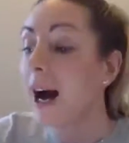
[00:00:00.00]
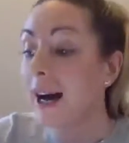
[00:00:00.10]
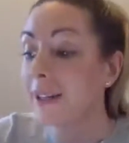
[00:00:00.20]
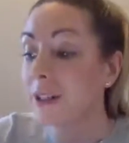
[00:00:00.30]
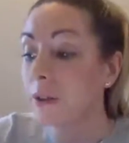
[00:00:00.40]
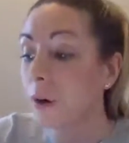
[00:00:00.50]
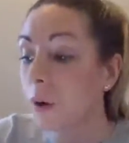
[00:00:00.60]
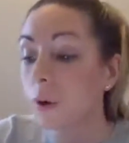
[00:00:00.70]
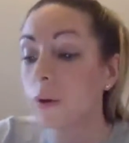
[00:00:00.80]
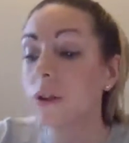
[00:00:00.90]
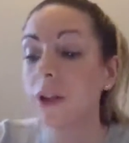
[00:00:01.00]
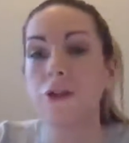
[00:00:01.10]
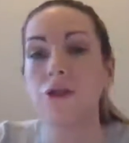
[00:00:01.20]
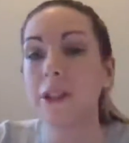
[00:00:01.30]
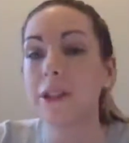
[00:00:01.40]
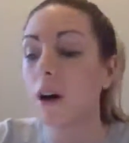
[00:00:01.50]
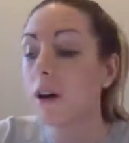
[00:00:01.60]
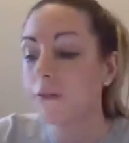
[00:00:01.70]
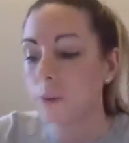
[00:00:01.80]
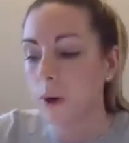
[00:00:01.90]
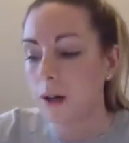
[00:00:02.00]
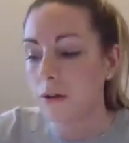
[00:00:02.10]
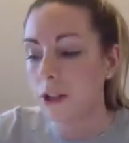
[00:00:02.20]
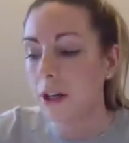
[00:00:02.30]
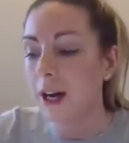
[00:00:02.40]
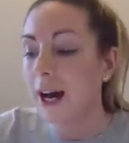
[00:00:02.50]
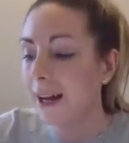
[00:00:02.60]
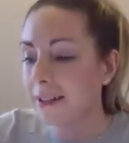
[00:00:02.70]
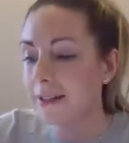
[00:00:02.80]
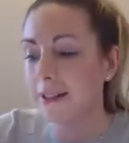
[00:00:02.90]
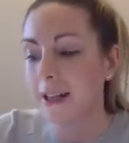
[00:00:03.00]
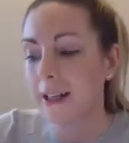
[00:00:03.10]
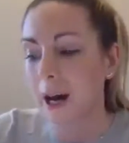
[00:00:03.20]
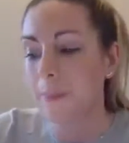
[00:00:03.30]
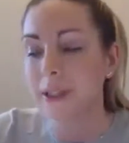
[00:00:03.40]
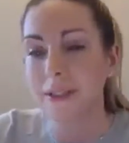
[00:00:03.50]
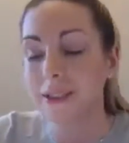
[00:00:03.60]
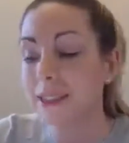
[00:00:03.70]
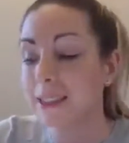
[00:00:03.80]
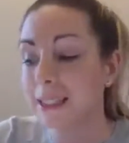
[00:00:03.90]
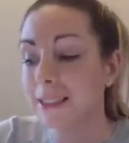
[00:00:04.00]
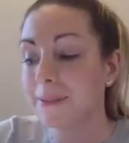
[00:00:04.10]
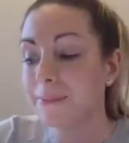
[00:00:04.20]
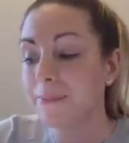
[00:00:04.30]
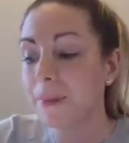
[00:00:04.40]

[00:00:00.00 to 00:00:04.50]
I know all the countries of the world and their capital cities,